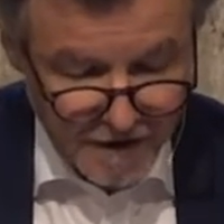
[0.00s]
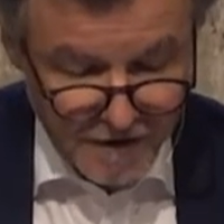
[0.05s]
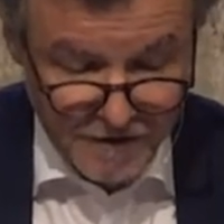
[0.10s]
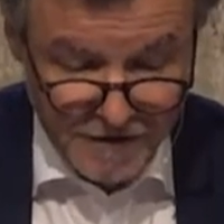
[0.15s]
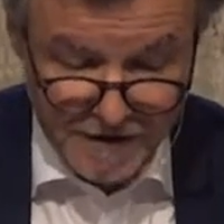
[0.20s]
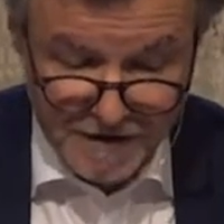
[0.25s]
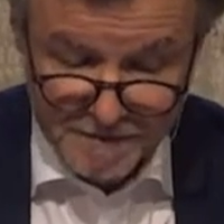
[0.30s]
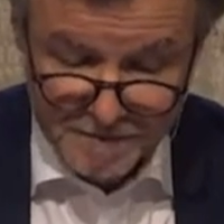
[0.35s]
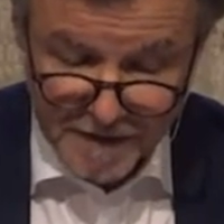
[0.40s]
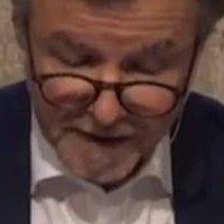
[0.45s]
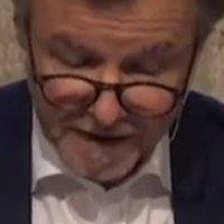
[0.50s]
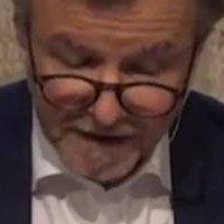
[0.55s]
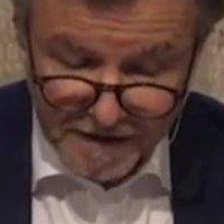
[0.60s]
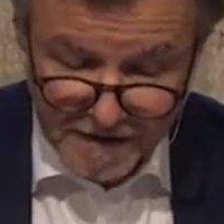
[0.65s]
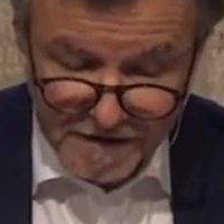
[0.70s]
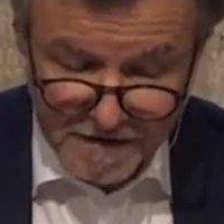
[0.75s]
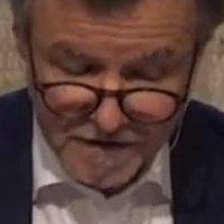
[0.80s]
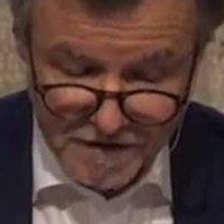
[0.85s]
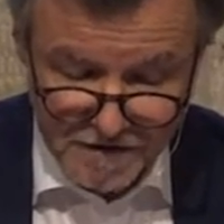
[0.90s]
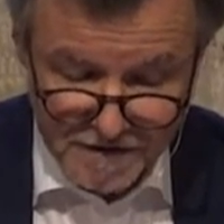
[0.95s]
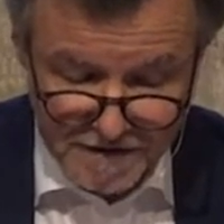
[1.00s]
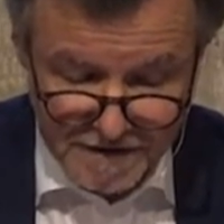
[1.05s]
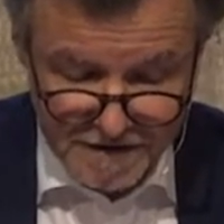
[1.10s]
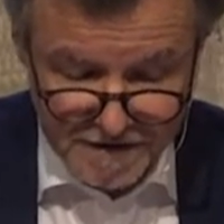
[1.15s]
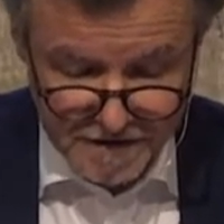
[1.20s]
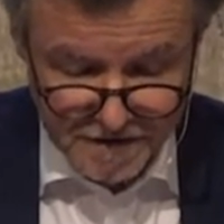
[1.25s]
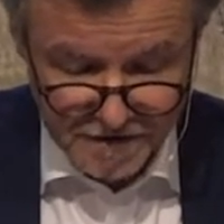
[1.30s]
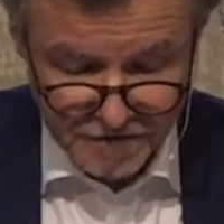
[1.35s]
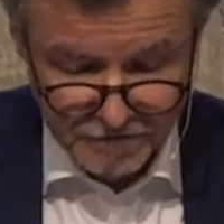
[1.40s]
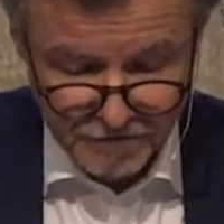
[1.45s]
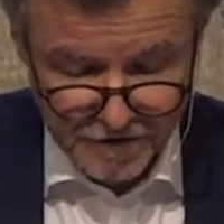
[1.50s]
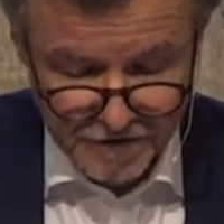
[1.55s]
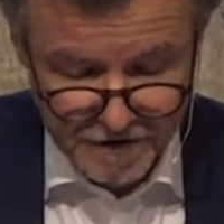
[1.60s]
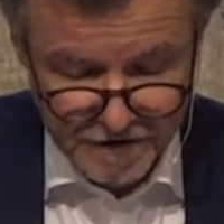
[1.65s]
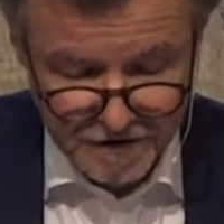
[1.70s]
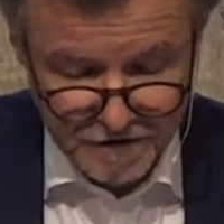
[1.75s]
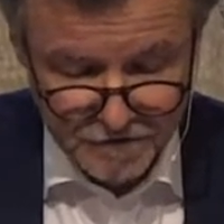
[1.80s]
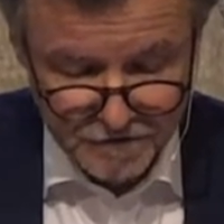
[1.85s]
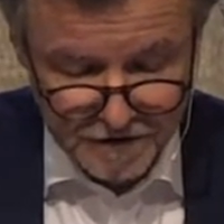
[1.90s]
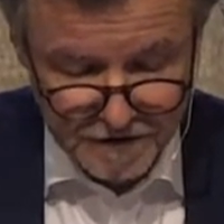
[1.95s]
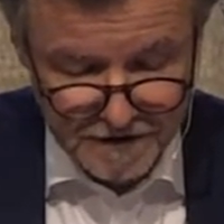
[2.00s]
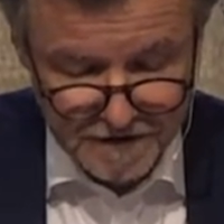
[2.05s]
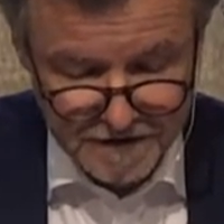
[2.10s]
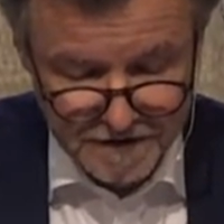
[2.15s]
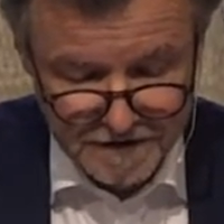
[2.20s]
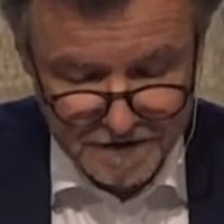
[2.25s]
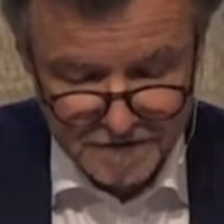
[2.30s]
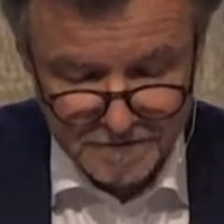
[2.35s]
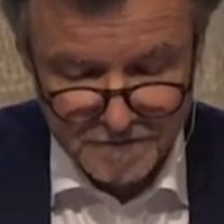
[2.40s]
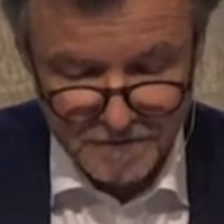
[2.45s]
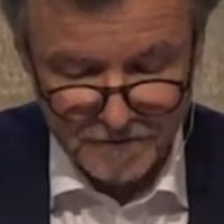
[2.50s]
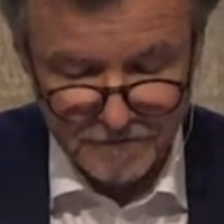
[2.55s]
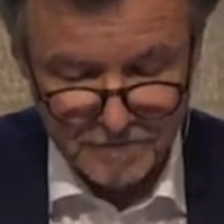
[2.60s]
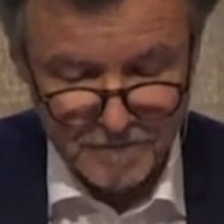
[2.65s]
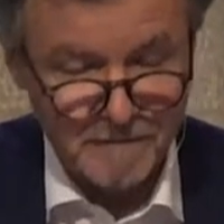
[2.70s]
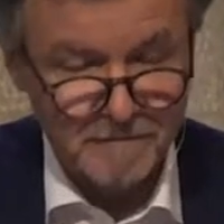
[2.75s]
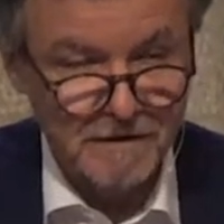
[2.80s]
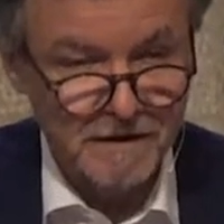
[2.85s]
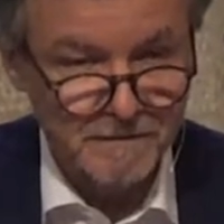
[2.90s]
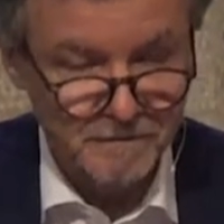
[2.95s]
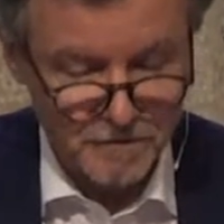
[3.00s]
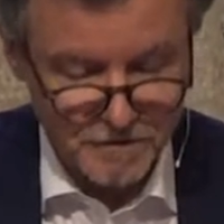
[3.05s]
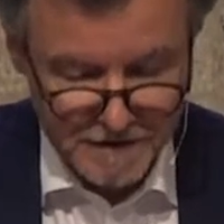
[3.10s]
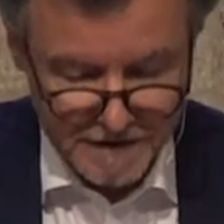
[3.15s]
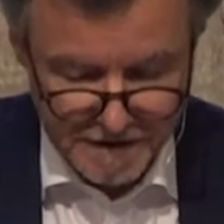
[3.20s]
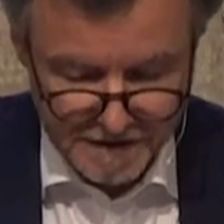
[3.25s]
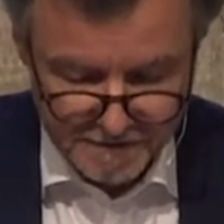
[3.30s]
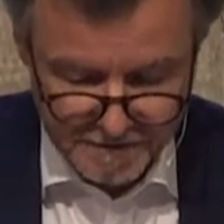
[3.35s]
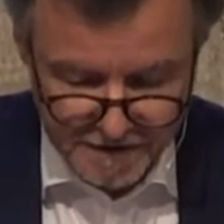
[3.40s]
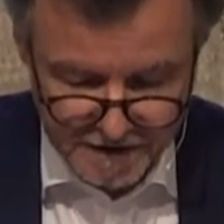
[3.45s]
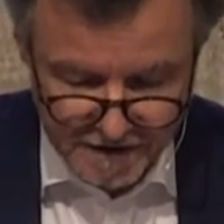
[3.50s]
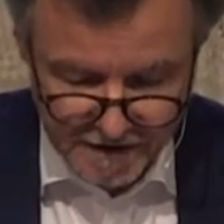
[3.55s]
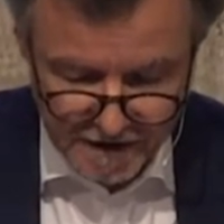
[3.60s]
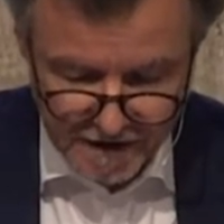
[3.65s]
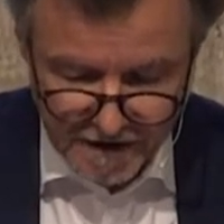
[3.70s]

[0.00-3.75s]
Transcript: This ban is consistent with his criticism of public museums.